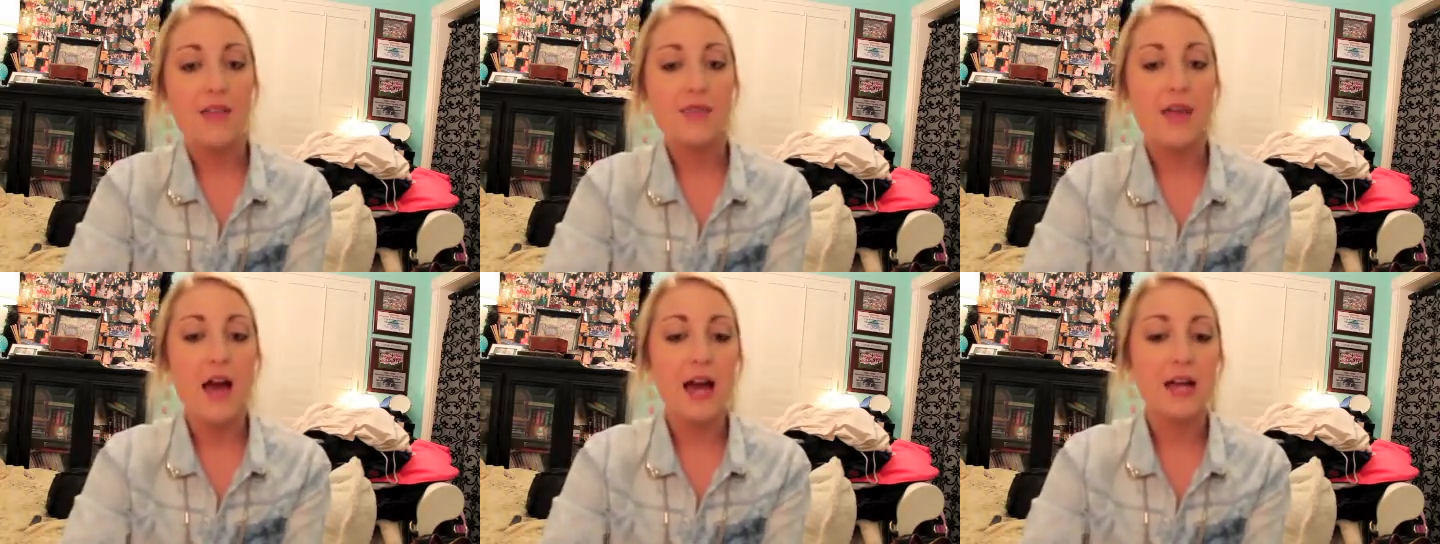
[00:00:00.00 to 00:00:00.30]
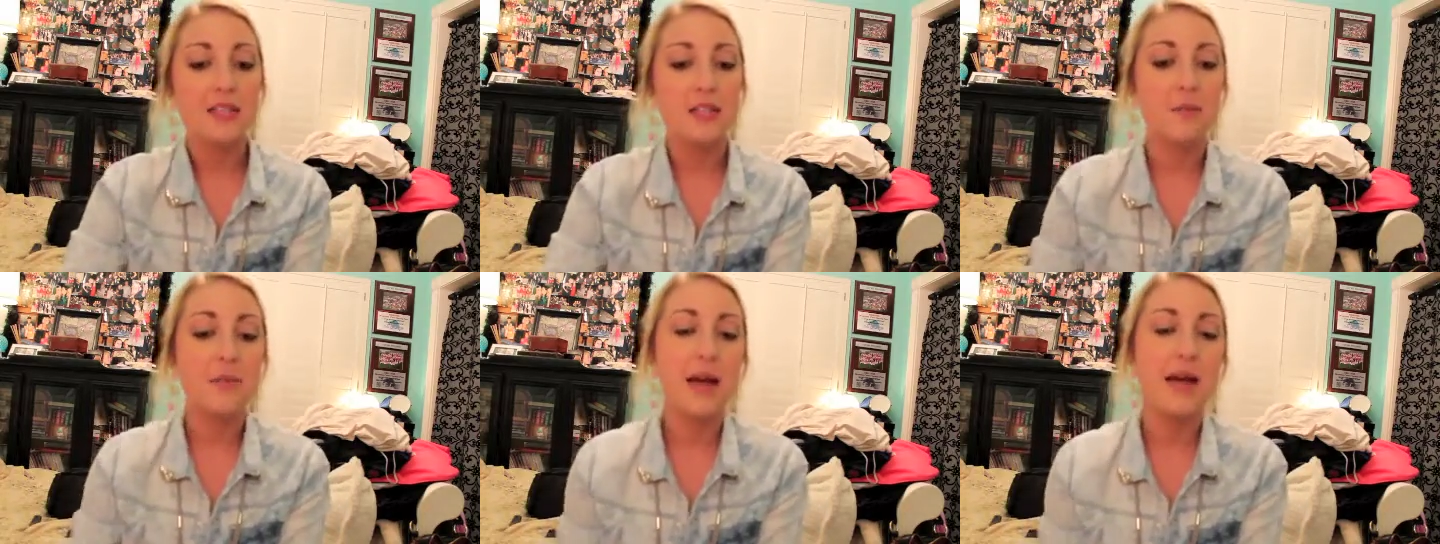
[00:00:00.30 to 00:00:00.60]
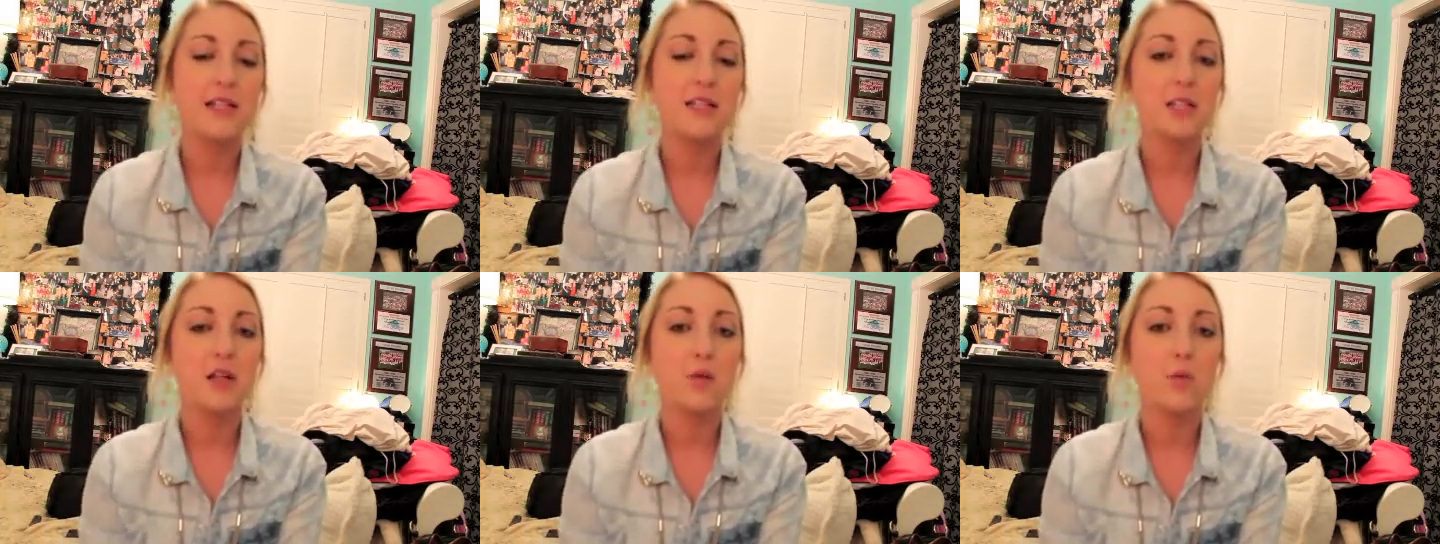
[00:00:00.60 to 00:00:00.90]
That
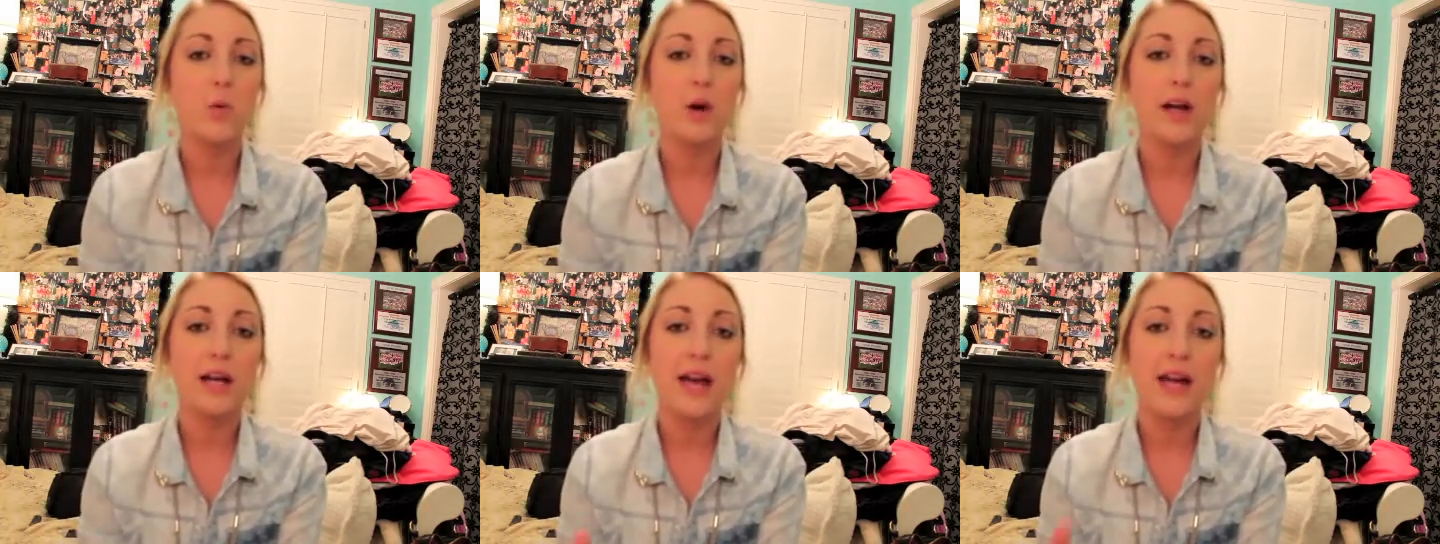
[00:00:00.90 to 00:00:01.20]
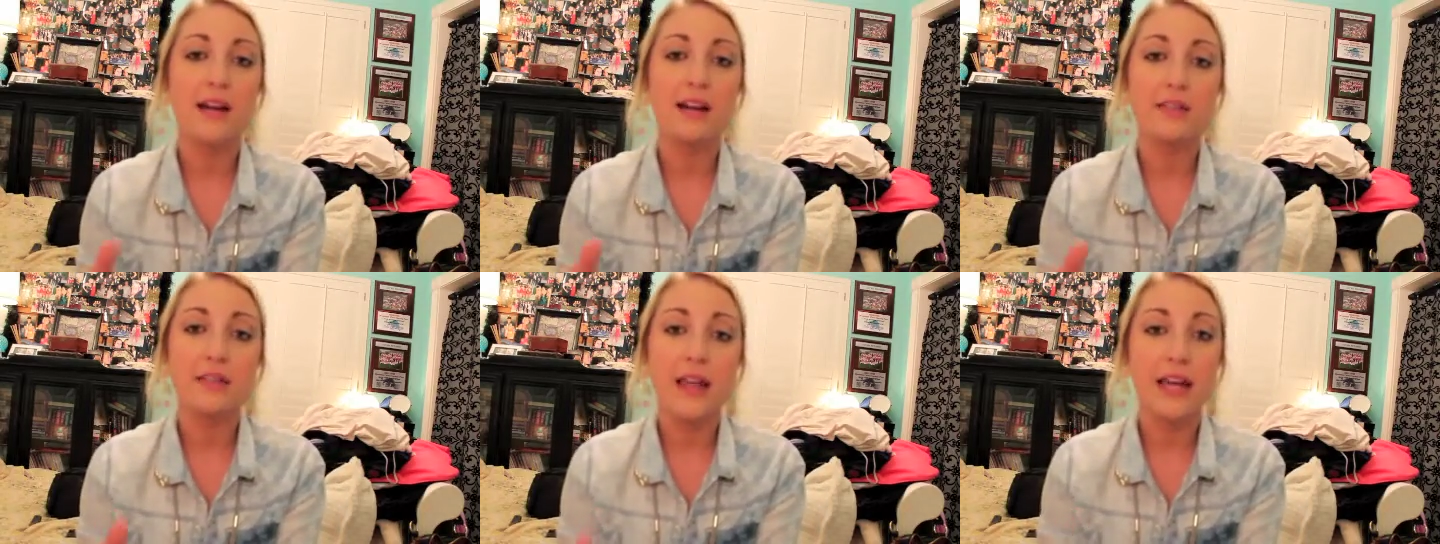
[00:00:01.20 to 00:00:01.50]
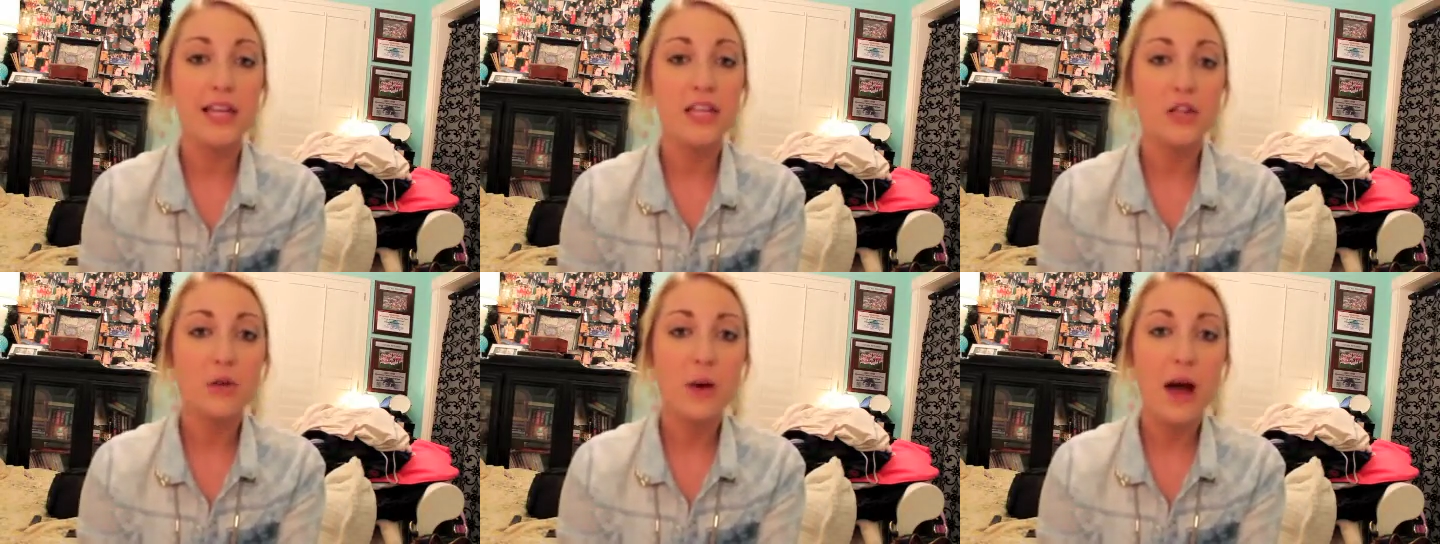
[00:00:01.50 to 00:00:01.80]
depends on what kind of
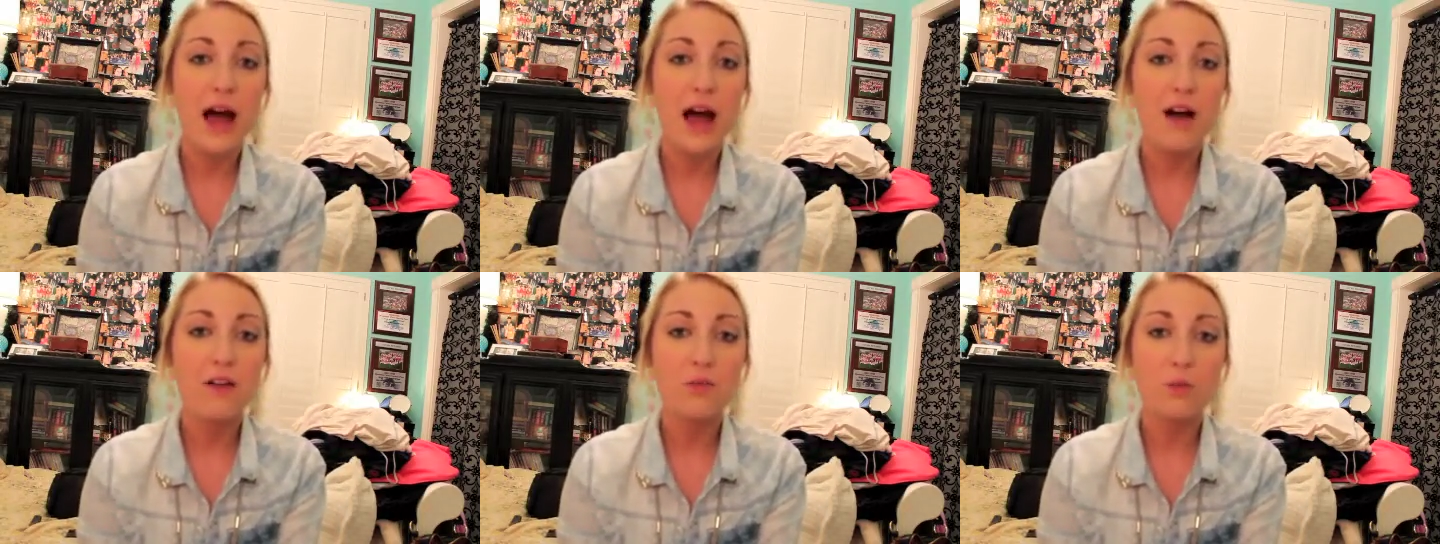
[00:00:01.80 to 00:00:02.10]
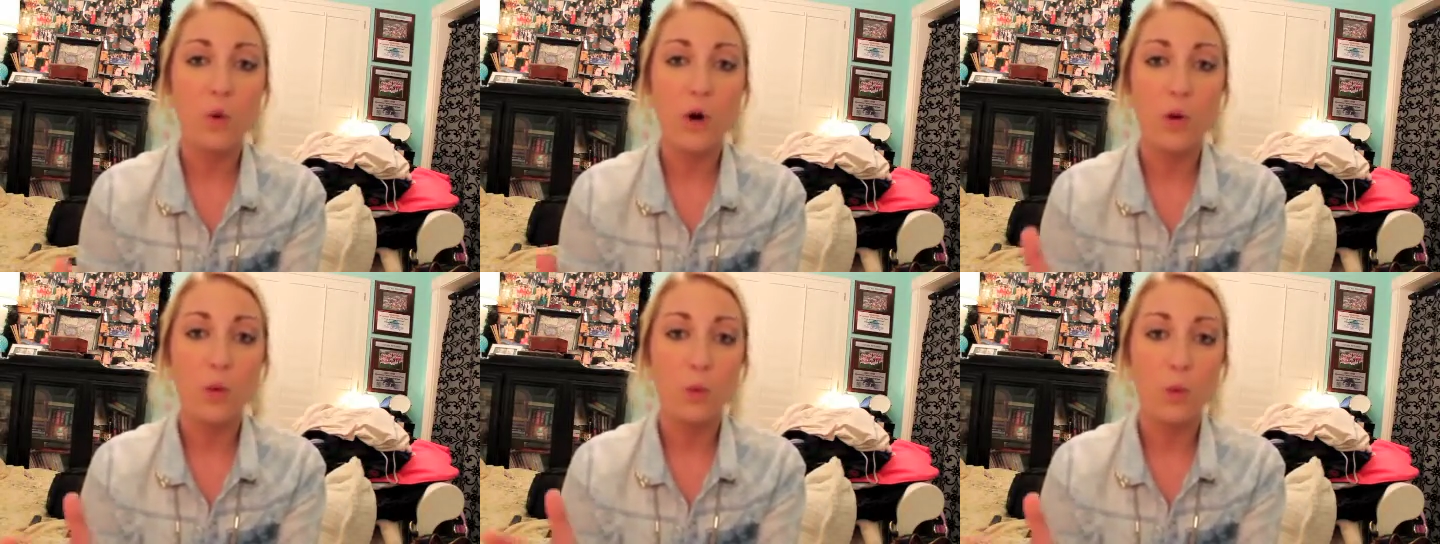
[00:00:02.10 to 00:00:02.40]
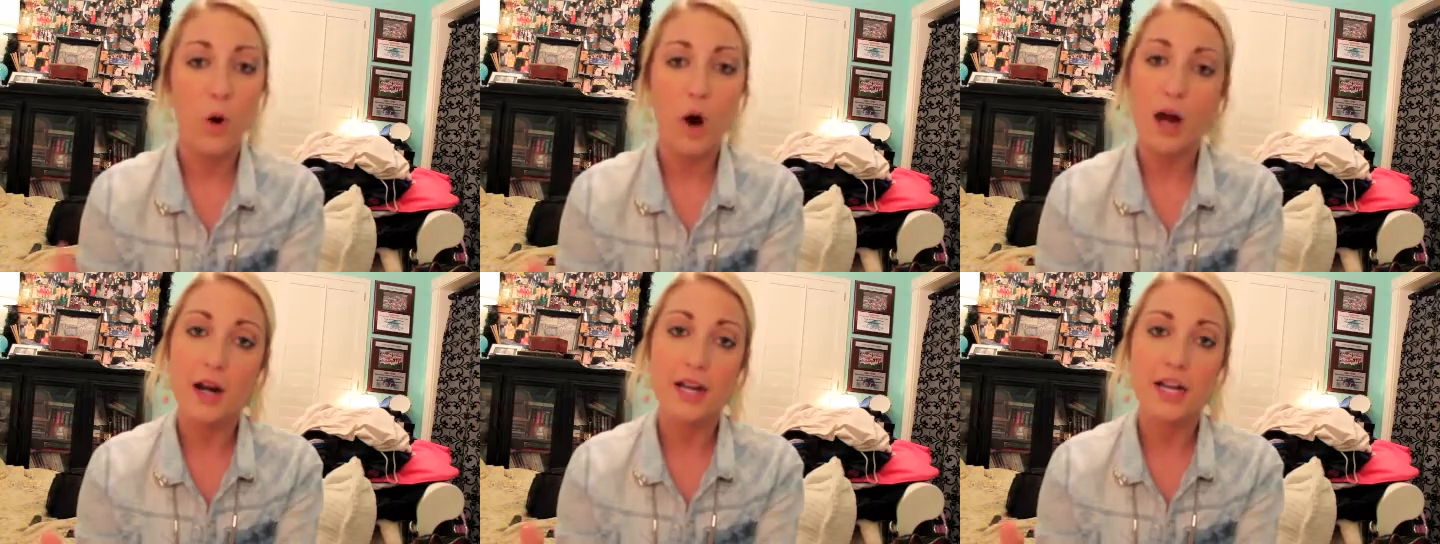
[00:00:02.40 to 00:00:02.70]
light you have, what
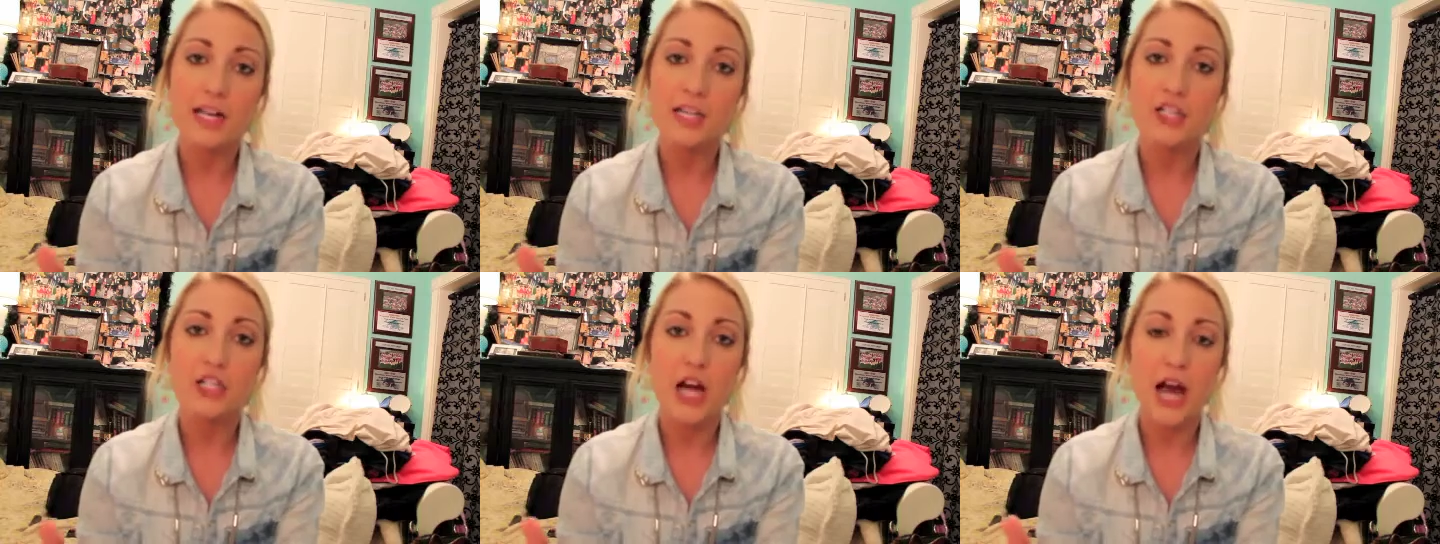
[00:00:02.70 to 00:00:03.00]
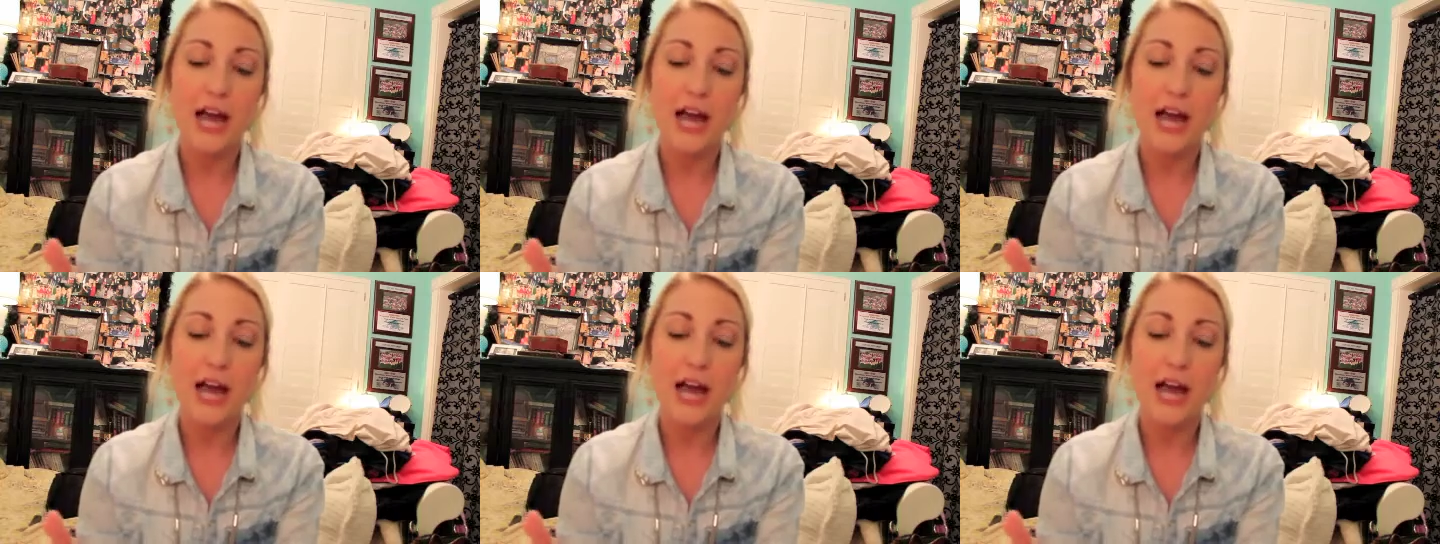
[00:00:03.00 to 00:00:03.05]
wattage.